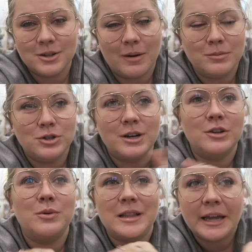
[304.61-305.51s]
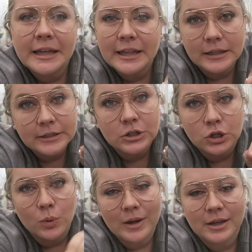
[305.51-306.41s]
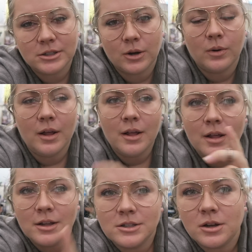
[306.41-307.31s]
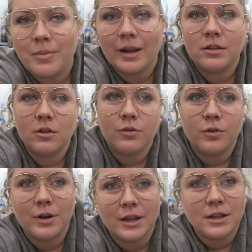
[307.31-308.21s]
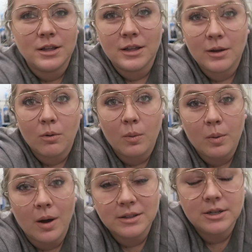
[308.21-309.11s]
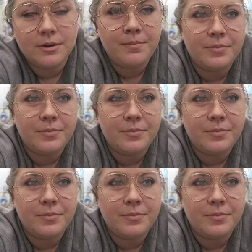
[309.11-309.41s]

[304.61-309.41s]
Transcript: So I'm trying to do it like a little low key. So let's go back to the food and get what we want.